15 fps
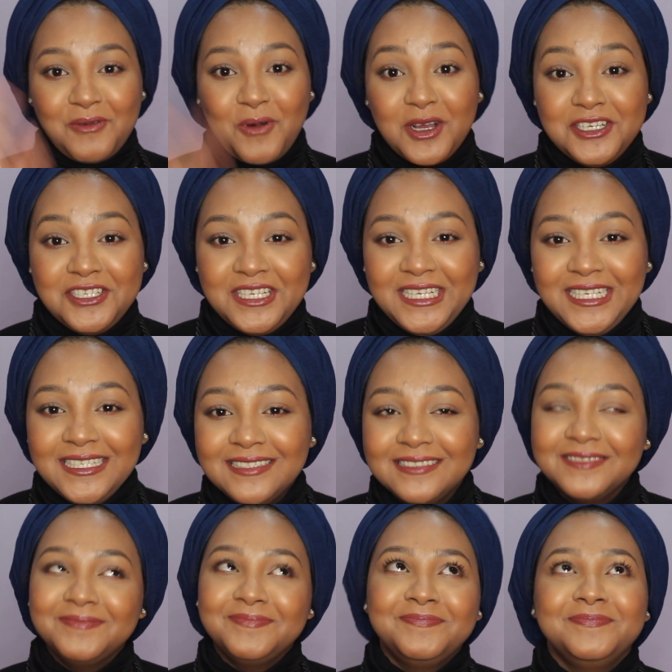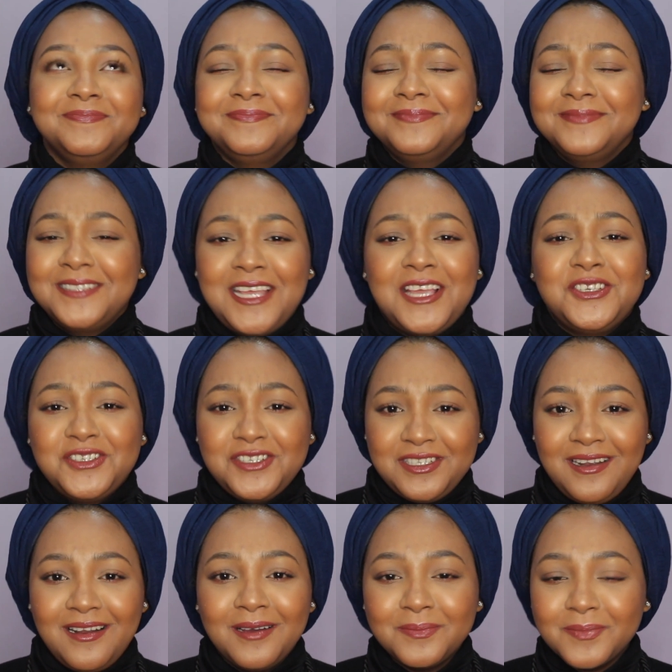watching. I should
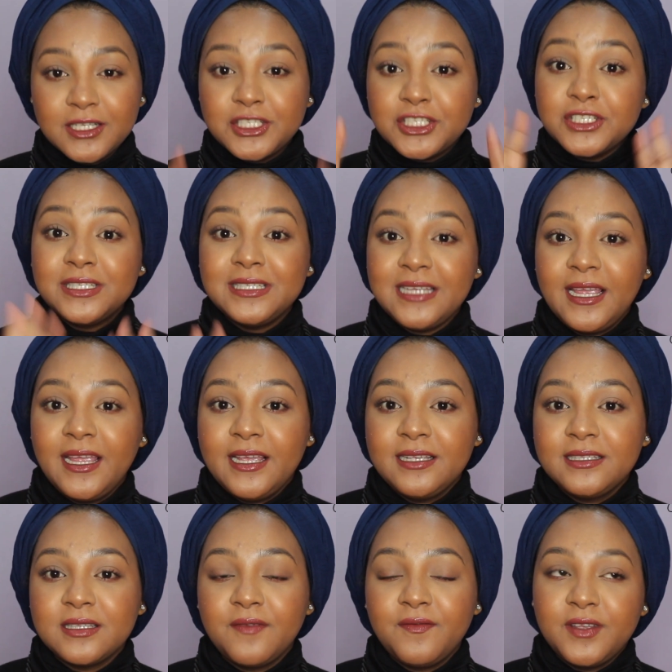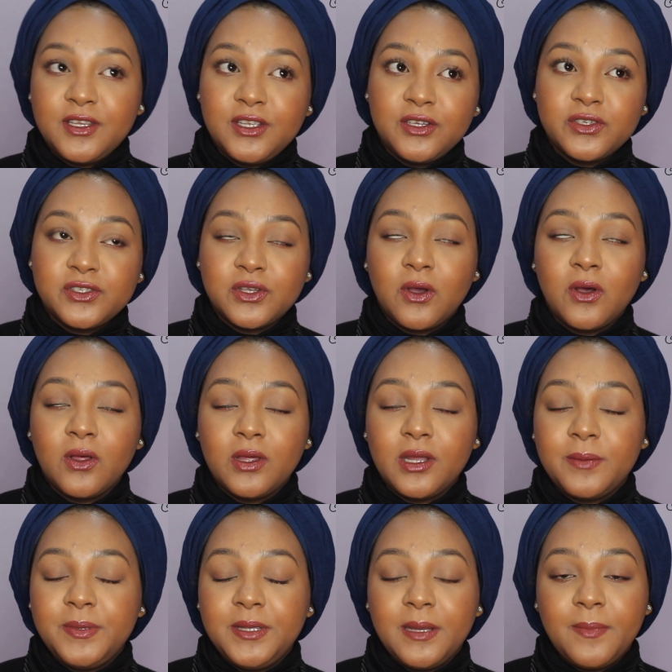shut up. Today's video is all
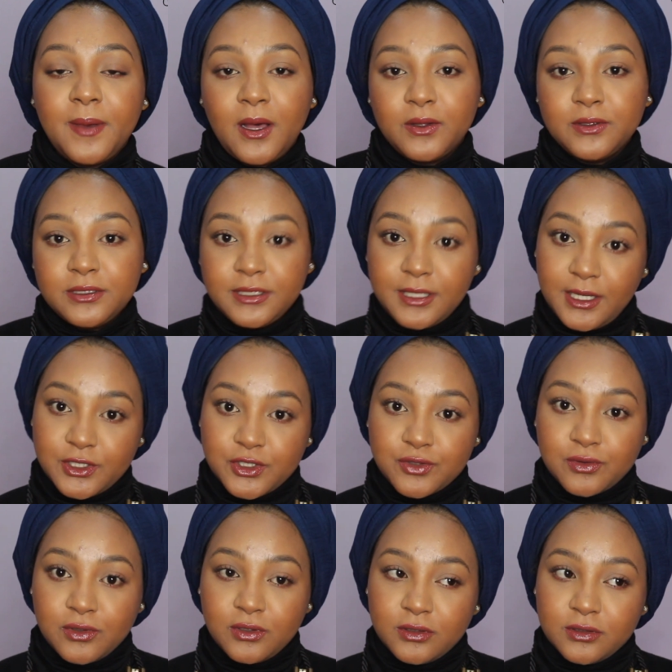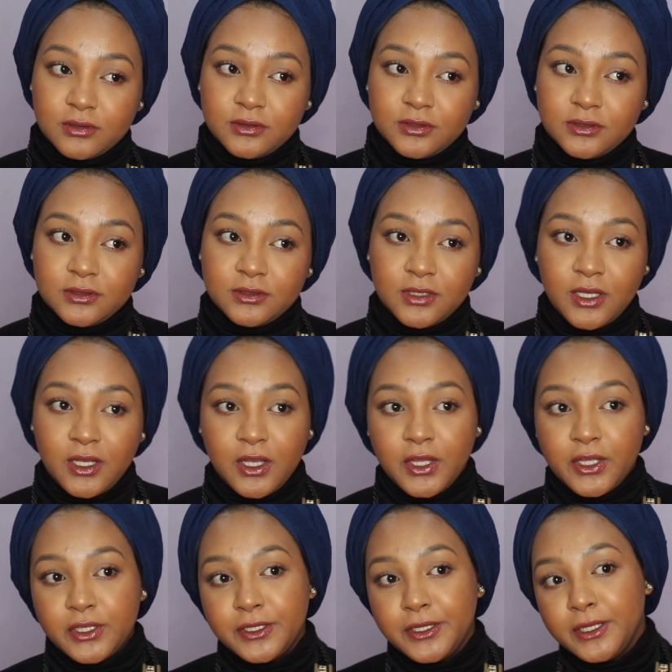gonna be about natural,
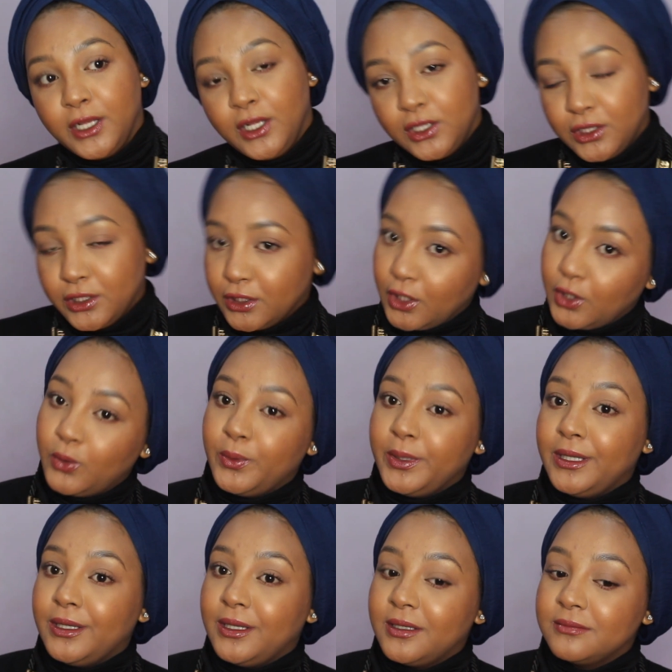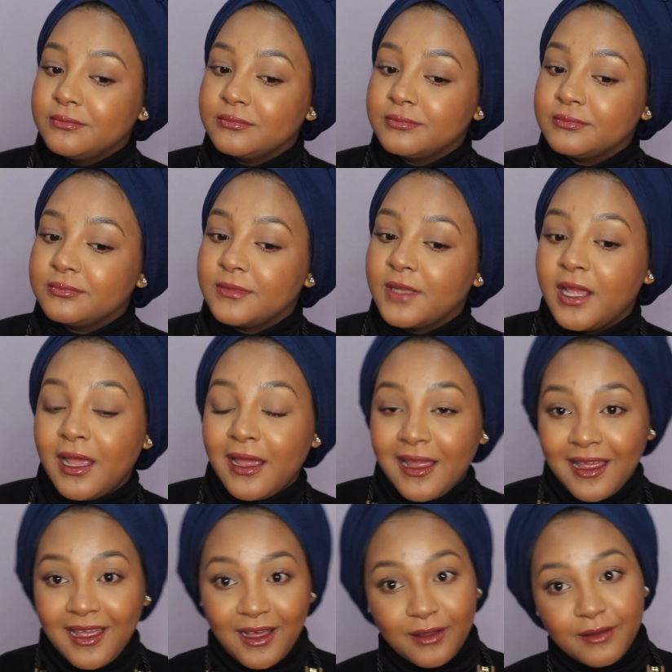glowy,
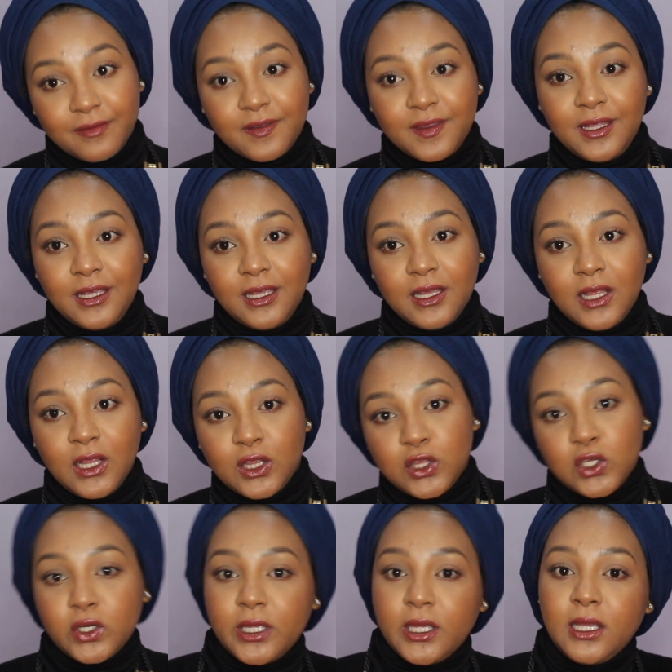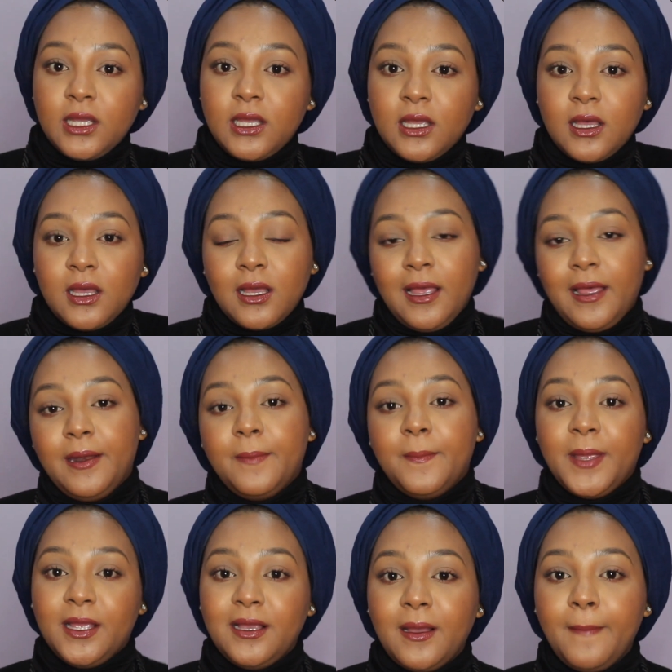healthy looking kind of
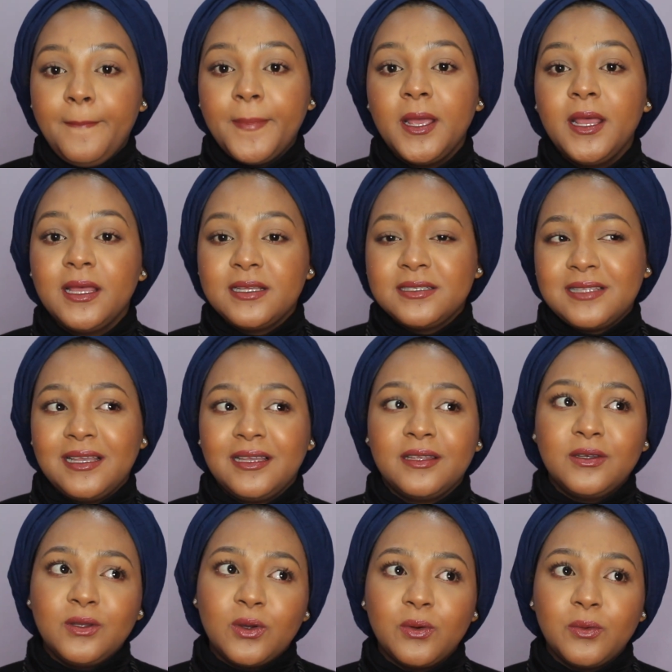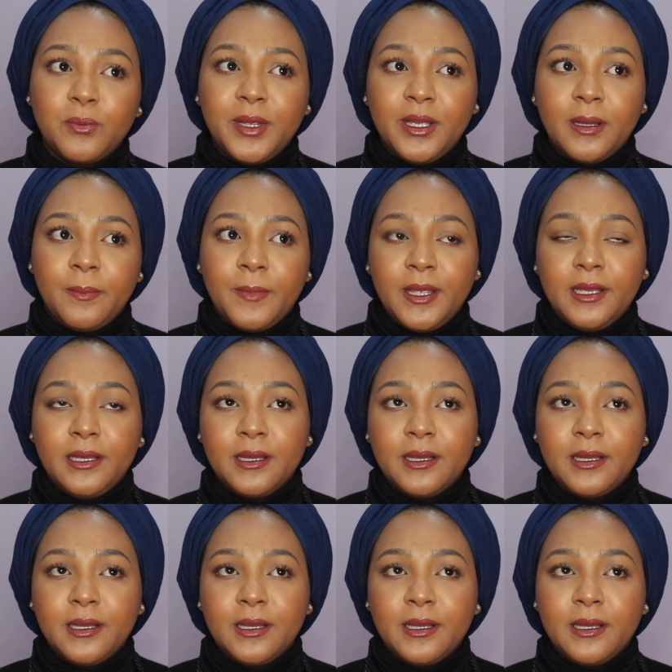makeup. It's like a no makeup.